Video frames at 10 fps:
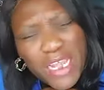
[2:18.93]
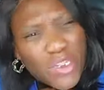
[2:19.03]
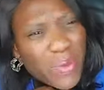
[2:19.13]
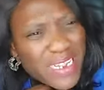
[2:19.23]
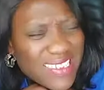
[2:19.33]

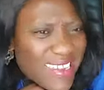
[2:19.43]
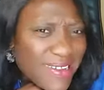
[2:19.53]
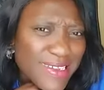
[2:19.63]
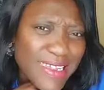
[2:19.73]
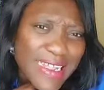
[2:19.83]
Somebody
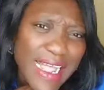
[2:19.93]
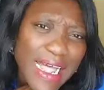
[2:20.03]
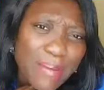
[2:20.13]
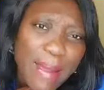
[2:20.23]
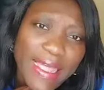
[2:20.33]
said there's an
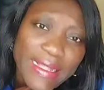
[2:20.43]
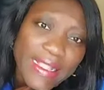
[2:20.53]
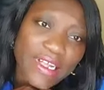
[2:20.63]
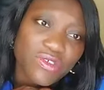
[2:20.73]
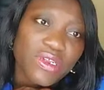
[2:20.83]
app I
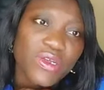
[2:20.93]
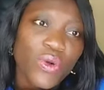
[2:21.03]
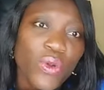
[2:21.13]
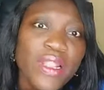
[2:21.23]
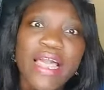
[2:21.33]
can actually
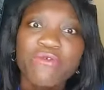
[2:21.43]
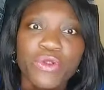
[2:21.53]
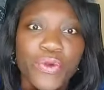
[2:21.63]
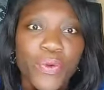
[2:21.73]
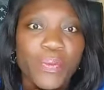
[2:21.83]
go live
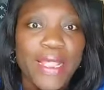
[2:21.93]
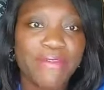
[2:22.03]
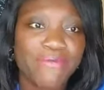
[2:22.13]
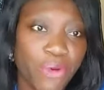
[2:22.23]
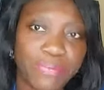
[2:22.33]
on all
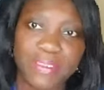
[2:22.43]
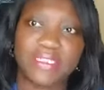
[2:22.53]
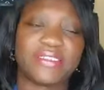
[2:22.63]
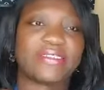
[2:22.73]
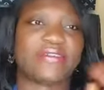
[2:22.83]

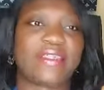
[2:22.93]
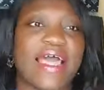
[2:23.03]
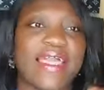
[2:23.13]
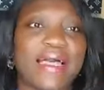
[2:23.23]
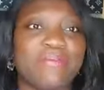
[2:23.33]
platforms.
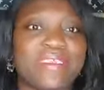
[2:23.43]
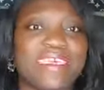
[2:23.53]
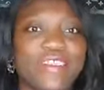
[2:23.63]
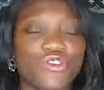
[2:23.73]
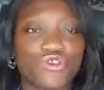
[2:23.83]
I am
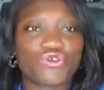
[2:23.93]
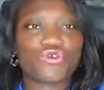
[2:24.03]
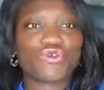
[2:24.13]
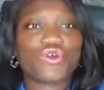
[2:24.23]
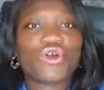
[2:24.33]
yet
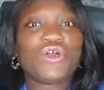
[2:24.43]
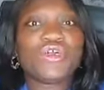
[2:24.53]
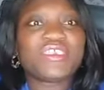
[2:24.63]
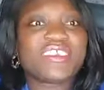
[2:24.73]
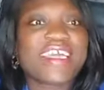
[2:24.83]
to
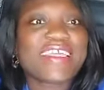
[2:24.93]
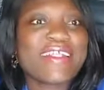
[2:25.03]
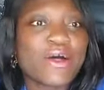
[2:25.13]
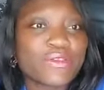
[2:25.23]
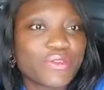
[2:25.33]
check
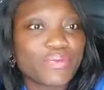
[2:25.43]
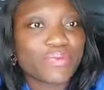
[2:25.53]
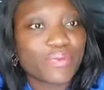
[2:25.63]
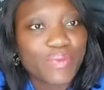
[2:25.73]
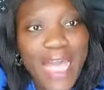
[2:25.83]
it out.
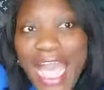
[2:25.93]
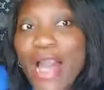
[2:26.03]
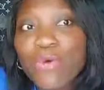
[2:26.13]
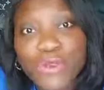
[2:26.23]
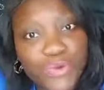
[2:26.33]

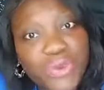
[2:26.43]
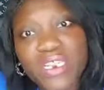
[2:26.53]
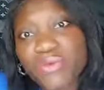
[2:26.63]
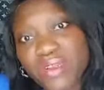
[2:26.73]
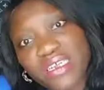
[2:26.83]
I would
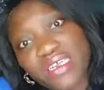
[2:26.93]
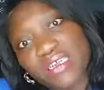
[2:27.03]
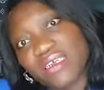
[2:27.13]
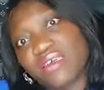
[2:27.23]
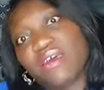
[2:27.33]

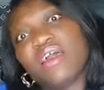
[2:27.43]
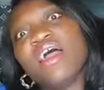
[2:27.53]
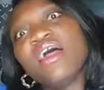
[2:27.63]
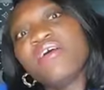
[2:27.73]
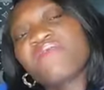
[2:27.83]
really
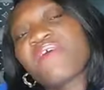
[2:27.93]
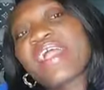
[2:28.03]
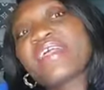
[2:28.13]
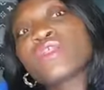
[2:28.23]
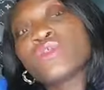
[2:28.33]

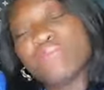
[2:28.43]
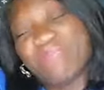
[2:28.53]
find,